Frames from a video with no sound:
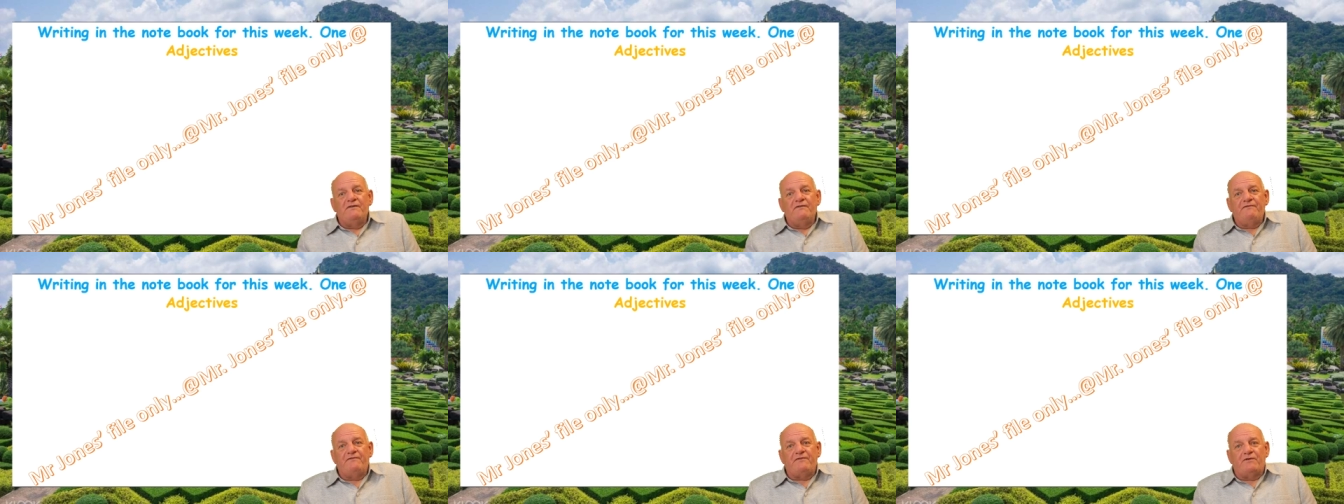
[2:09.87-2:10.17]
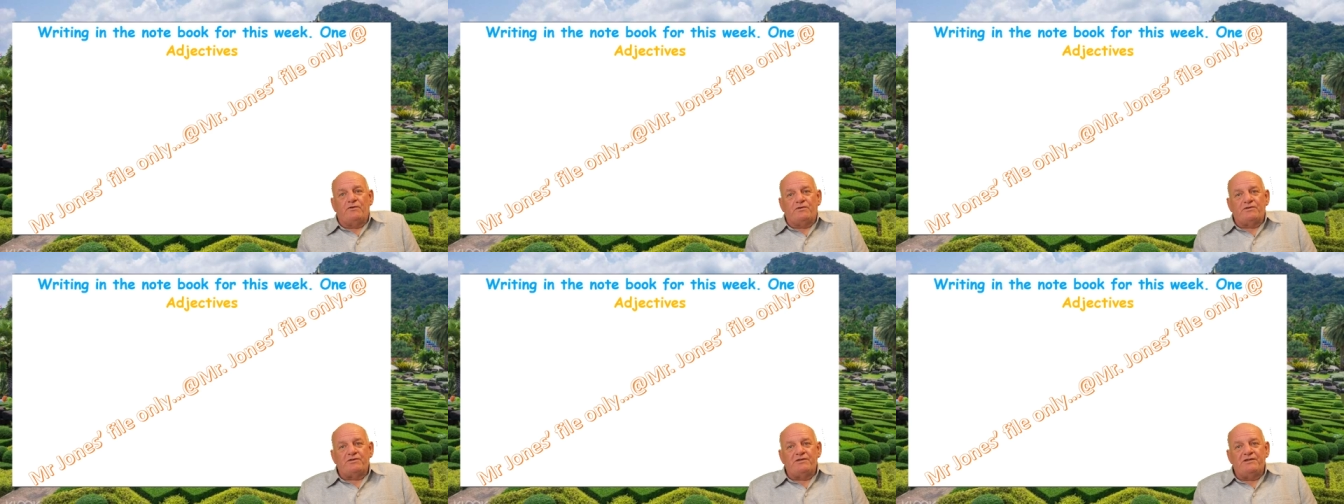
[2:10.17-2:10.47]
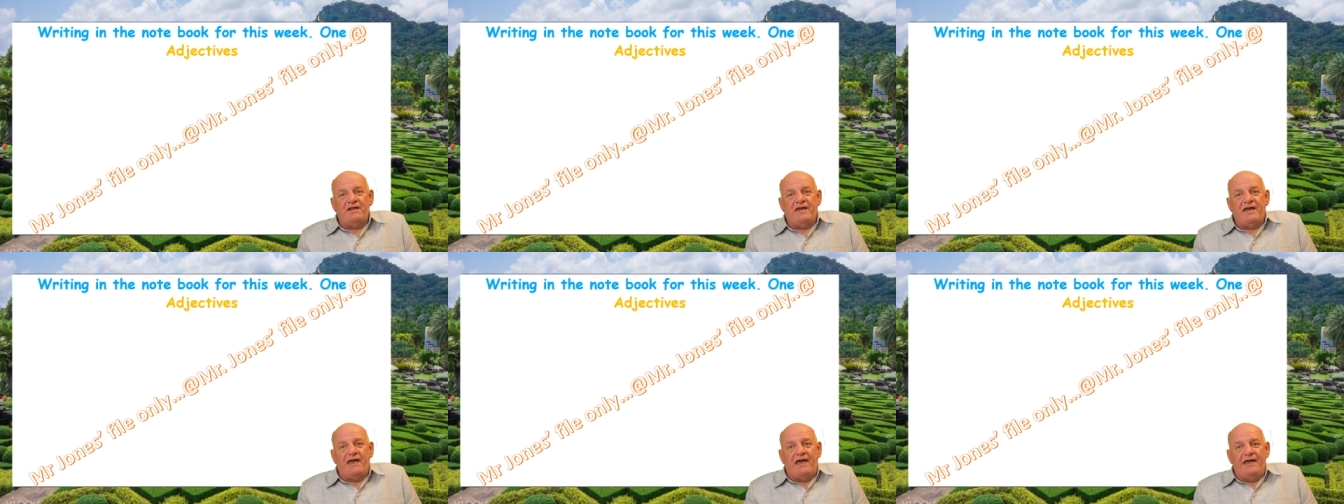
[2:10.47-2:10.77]
for
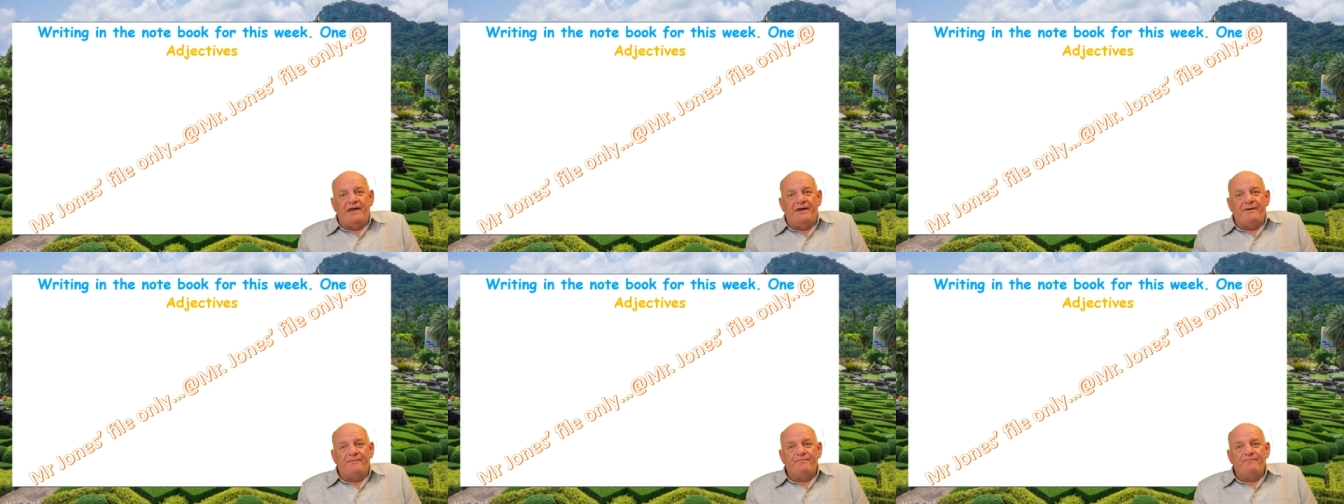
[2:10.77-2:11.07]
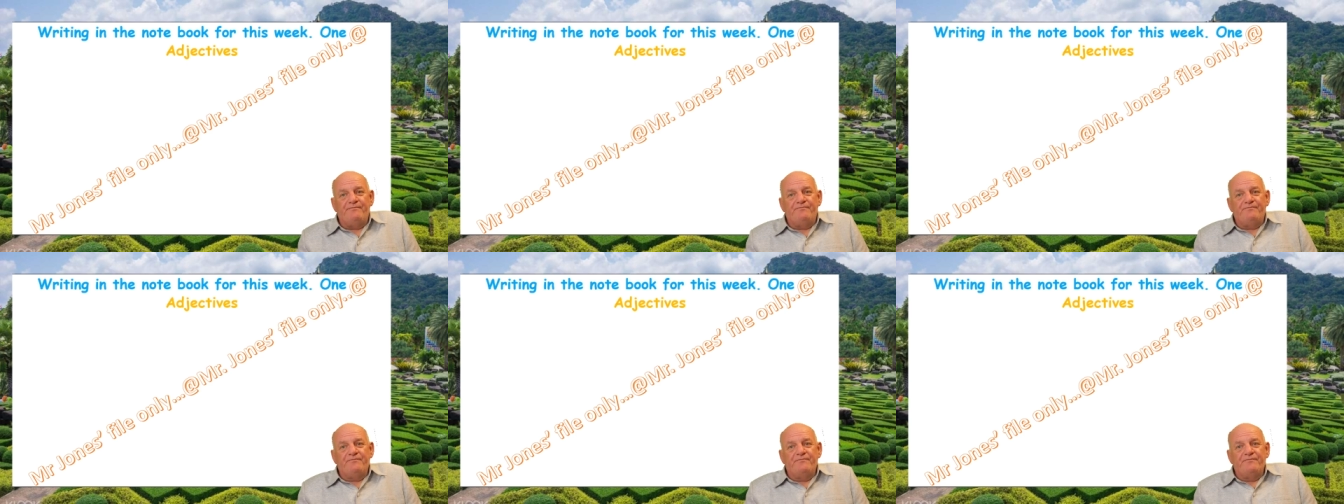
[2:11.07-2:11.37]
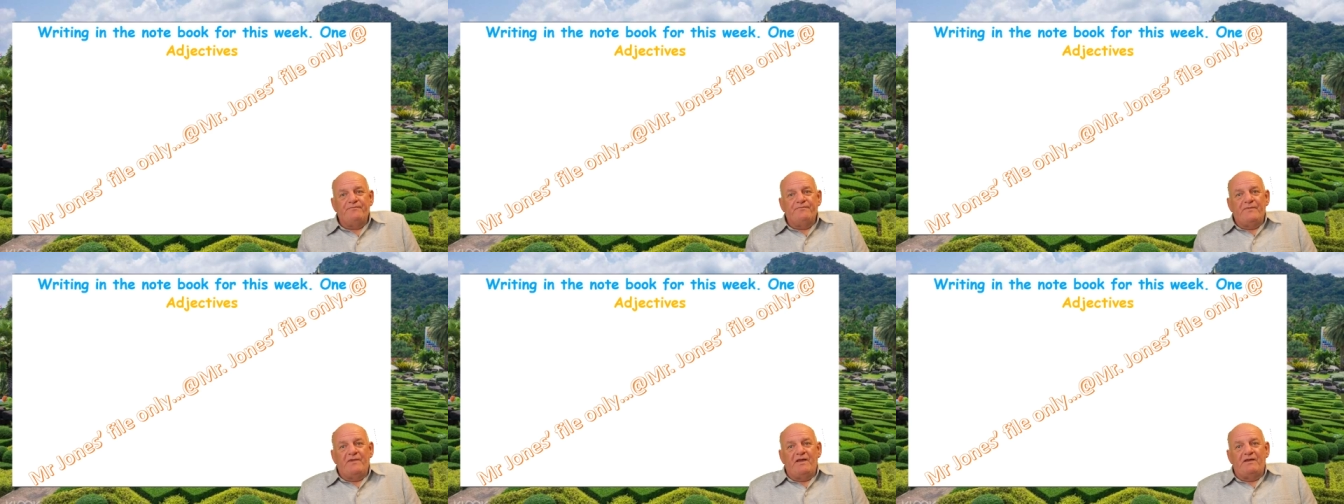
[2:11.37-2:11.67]
today.
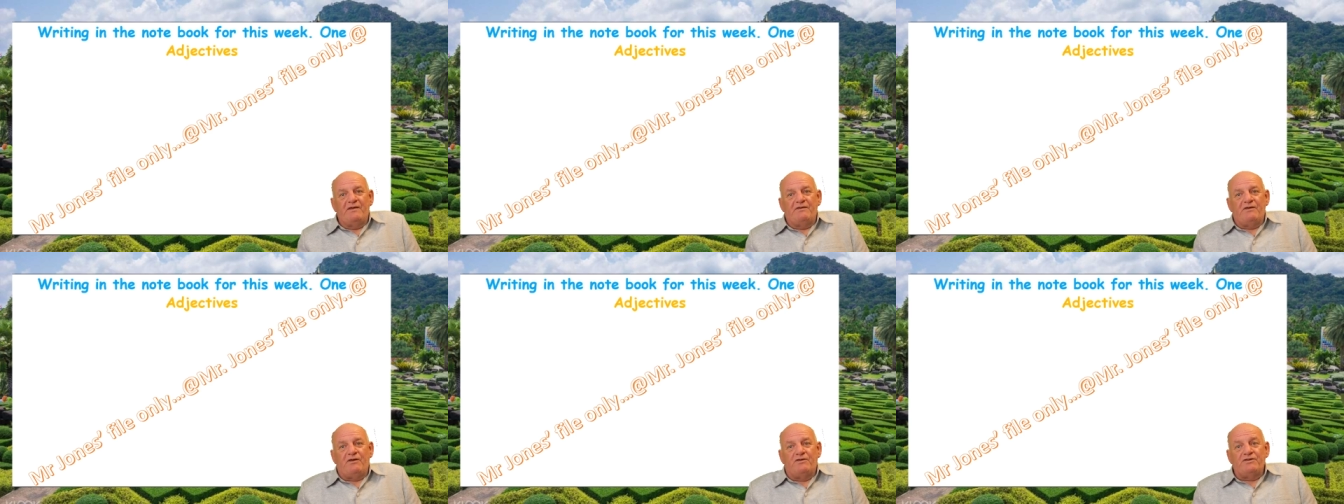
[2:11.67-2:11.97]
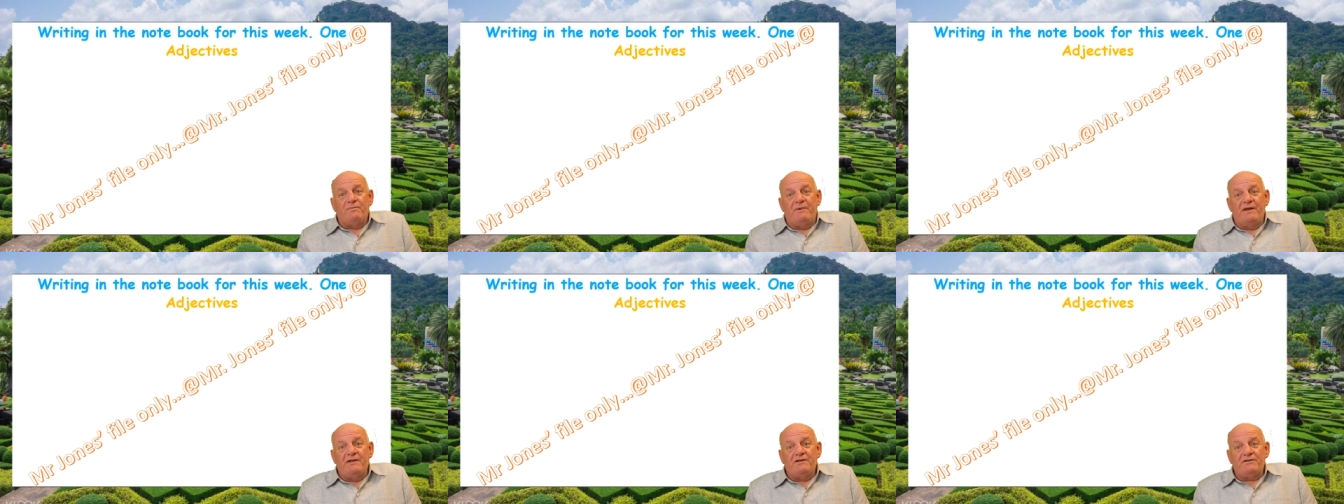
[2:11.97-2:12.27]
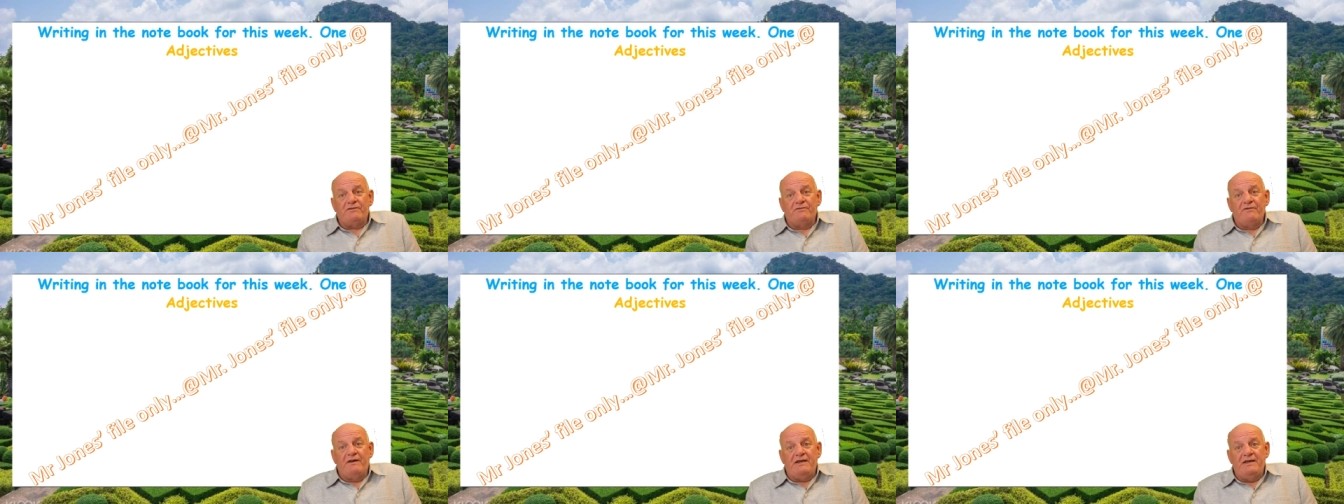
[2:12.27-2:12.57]
Got your
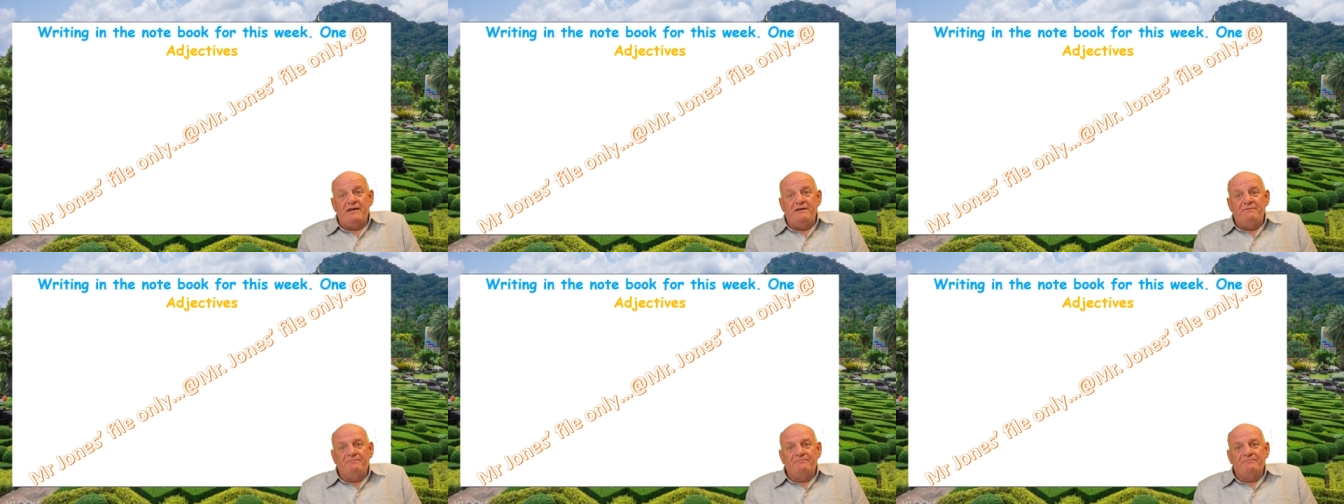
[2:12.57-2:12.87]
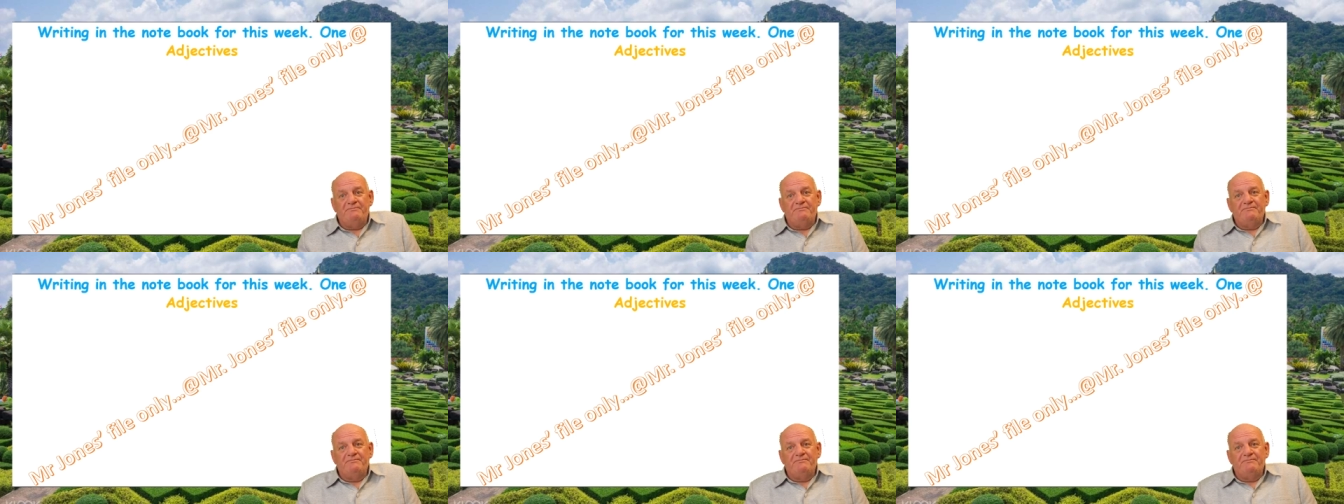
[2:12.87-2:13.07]
pencil ready?